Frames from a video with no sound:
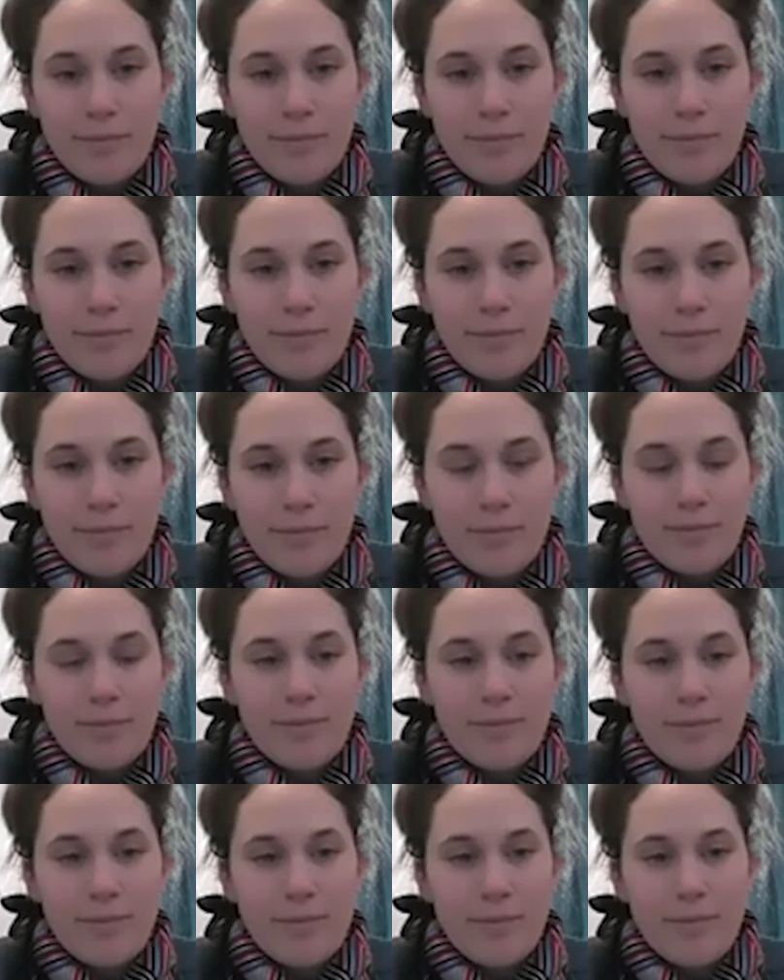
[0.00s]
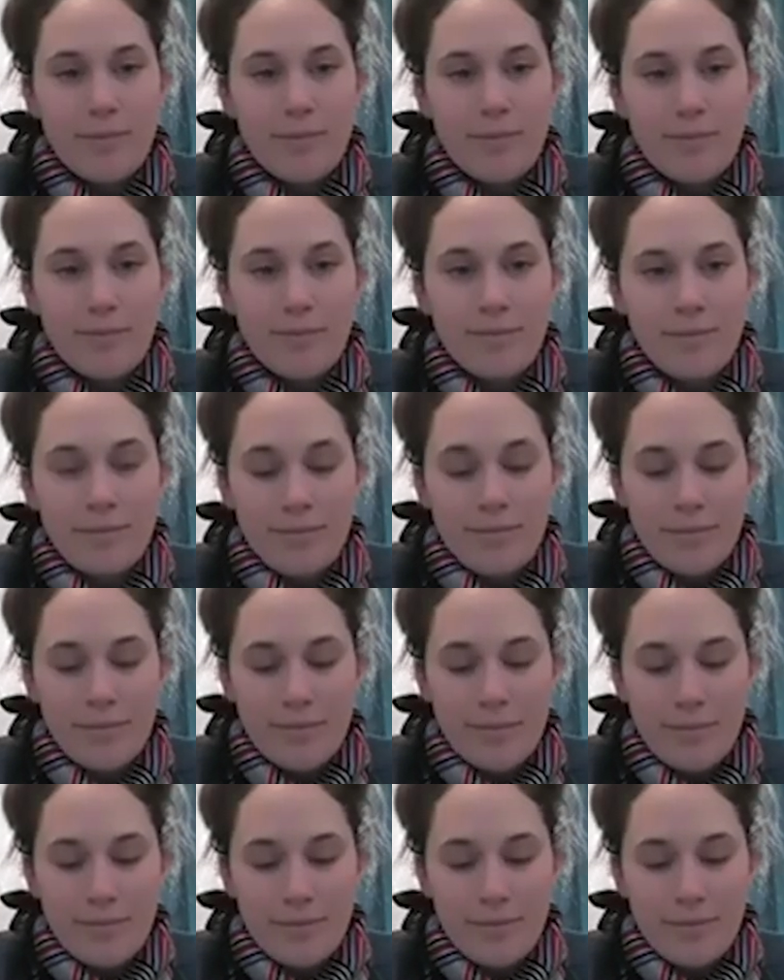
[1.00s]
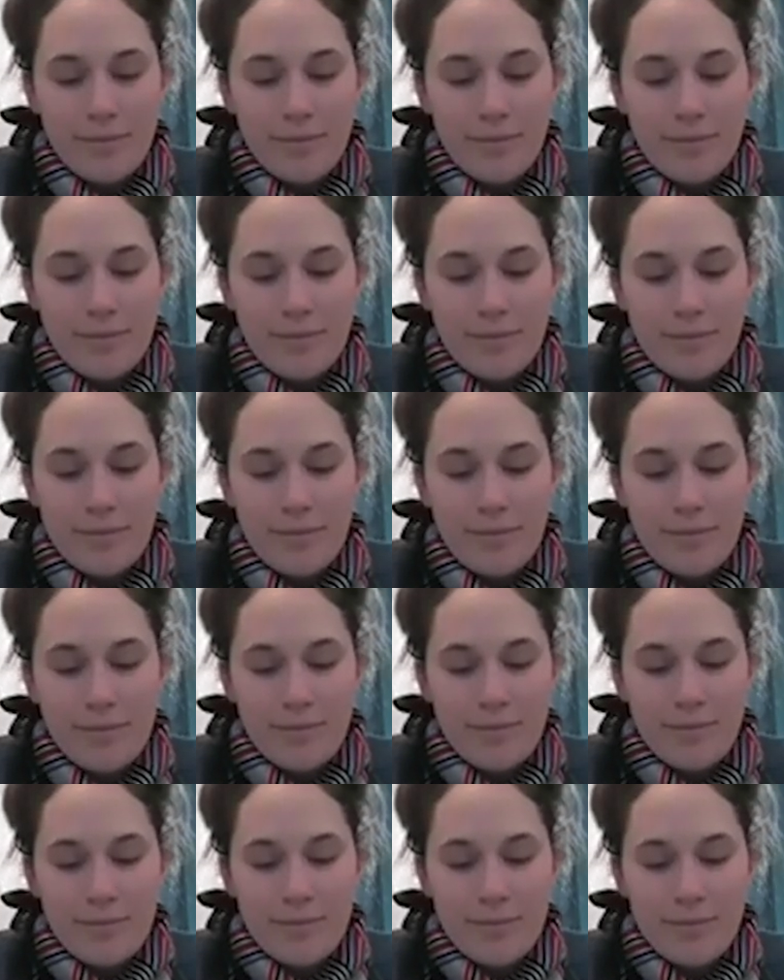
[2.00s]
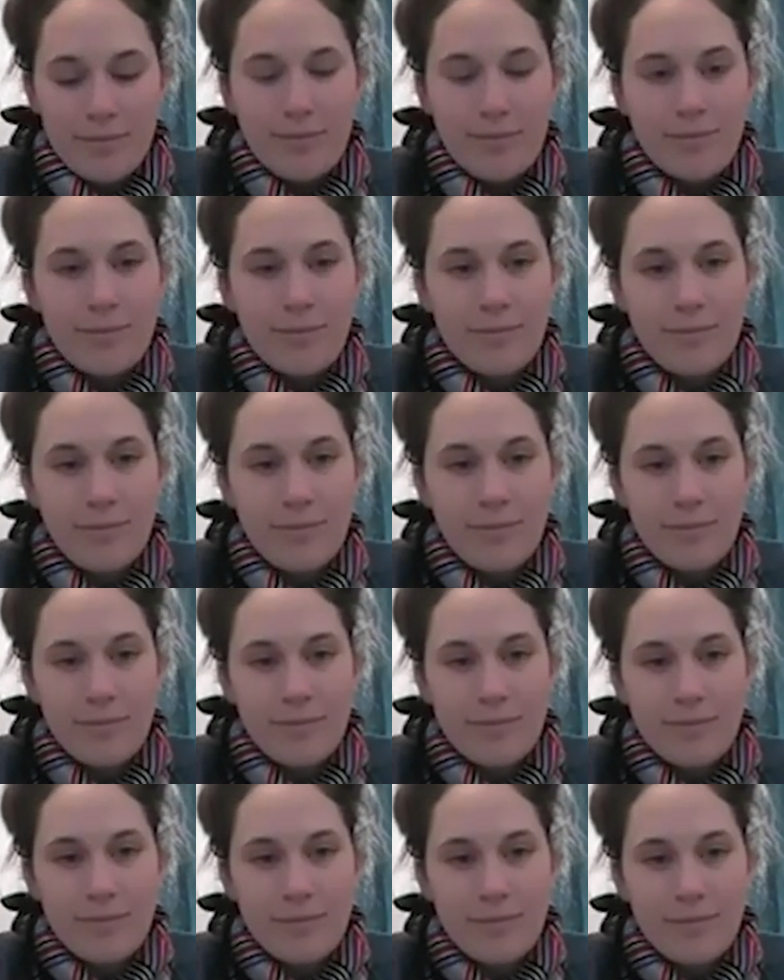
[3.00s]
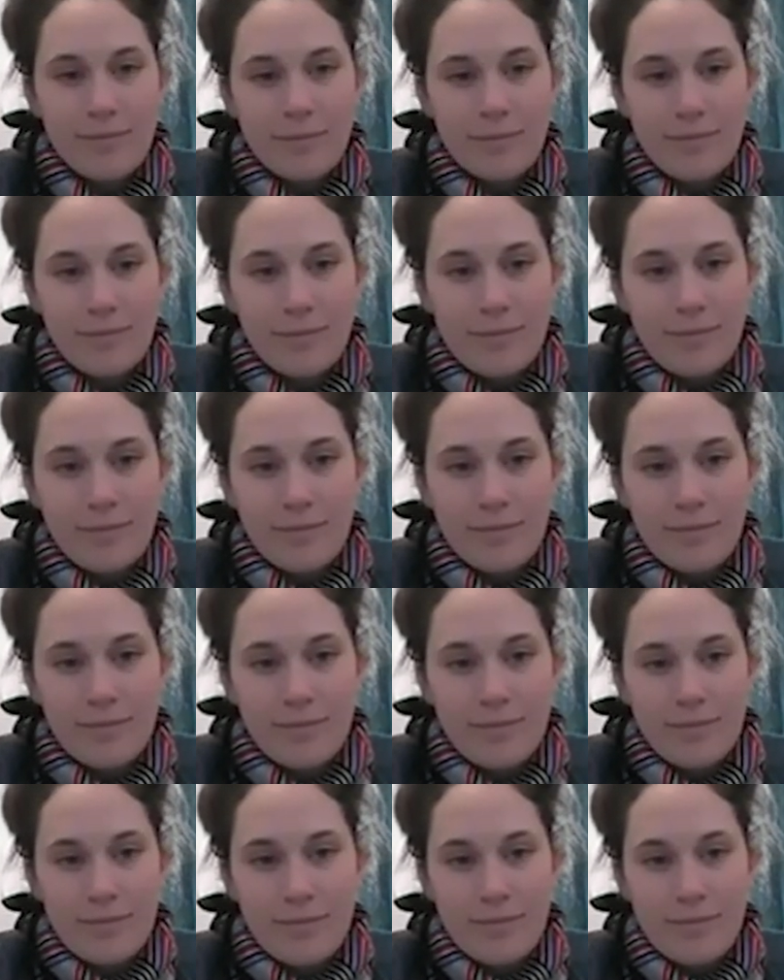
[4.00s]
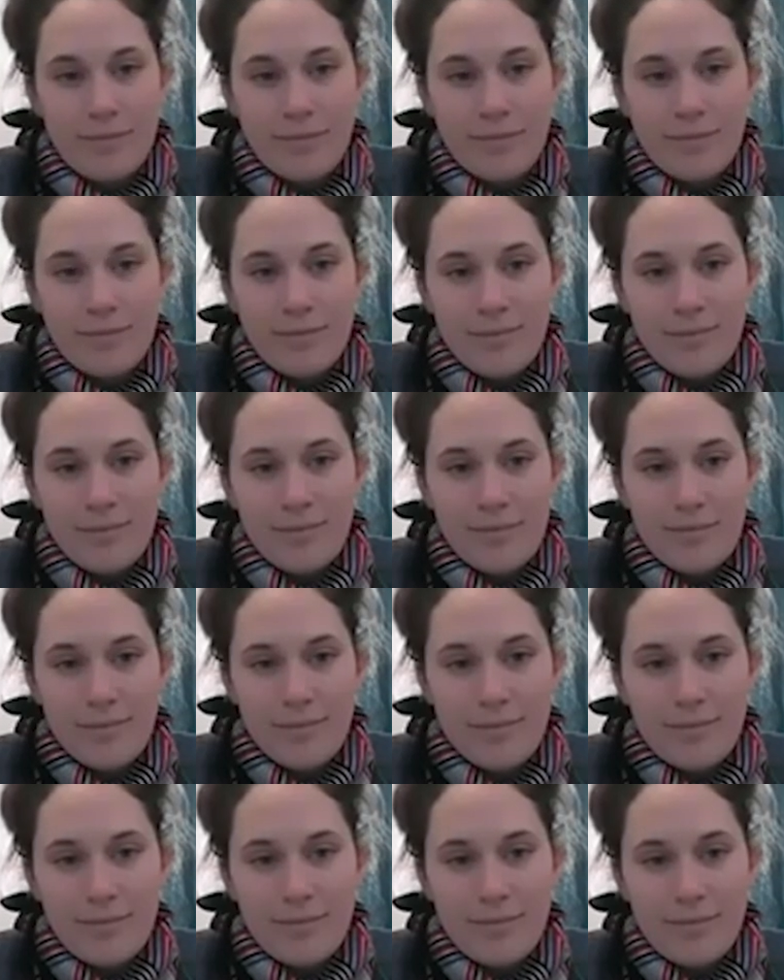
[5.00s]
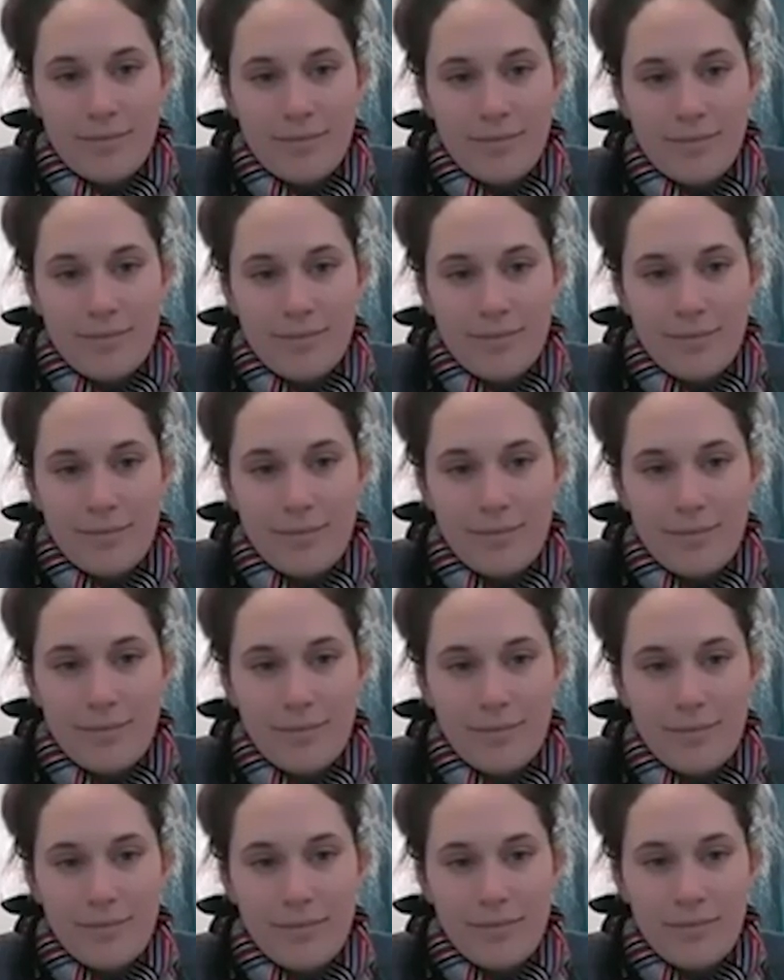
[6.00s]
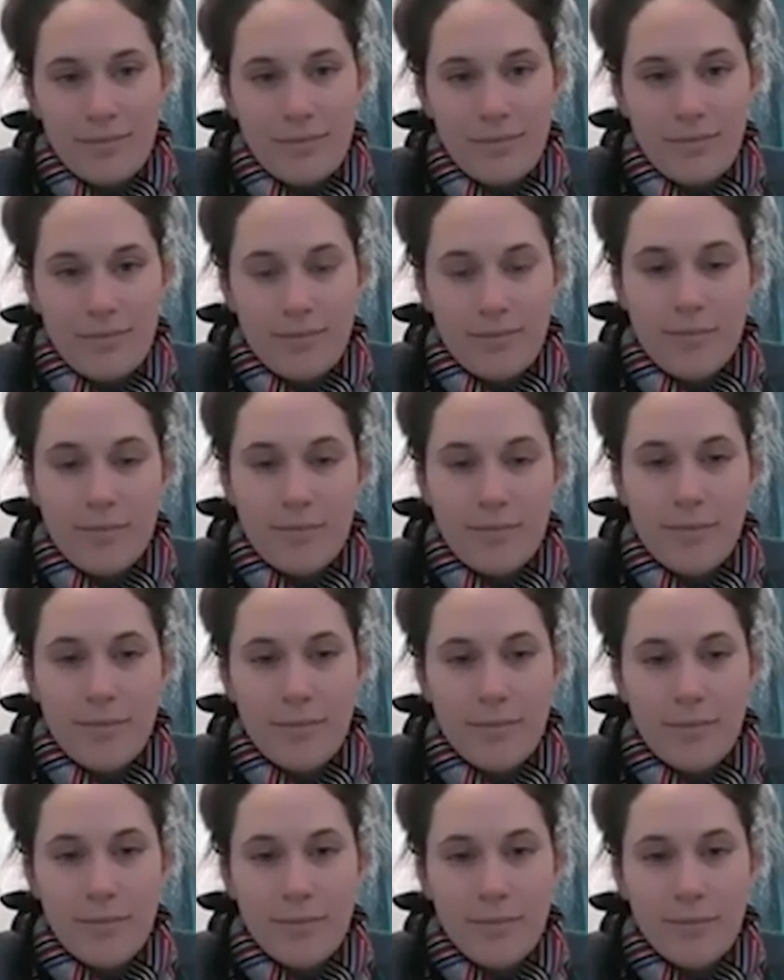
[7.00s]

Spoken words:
(not speaking)